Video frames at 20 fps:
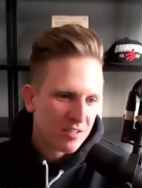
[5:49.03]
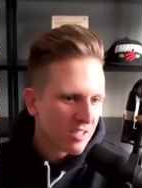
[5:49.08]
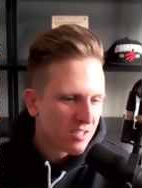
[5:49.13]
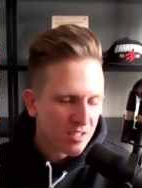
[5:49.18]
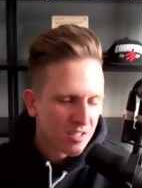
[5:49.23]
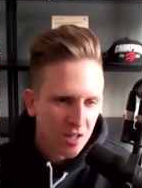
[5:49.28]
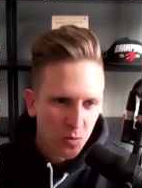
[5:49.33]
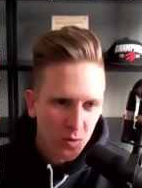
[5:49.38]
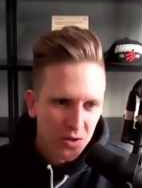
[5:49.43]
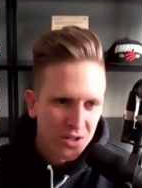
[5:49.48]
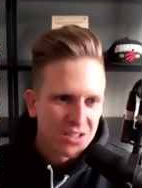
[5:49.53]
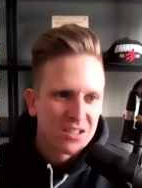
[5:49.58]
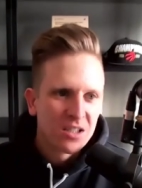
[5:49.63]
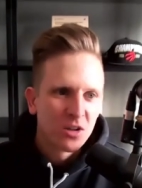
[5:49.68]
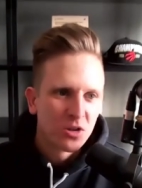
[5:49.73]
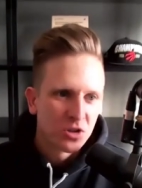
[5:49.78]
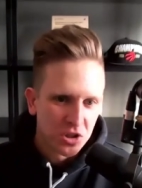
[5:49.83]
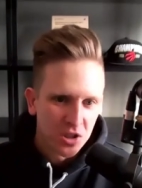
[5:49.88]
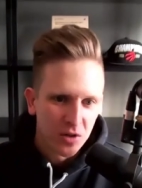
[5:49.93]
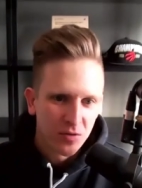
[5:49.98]
That's kind of what the
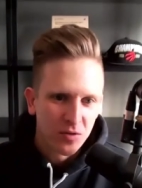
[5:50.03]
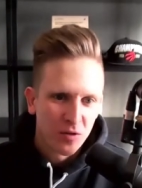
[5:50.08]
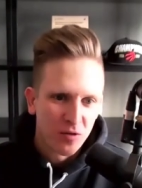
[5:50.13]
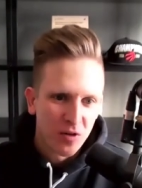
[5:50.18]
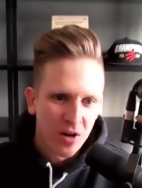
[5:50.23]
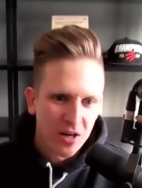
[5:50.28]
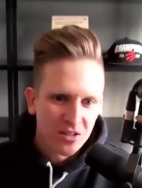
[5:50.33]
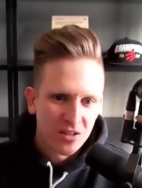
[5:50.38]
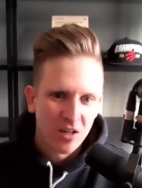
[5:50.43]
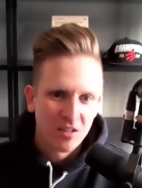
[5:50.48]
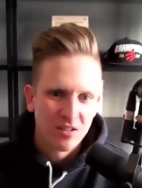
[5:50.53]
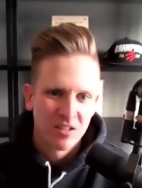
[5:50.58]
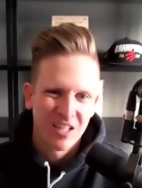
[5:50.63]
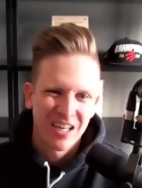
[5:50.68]
tilt shift effect does.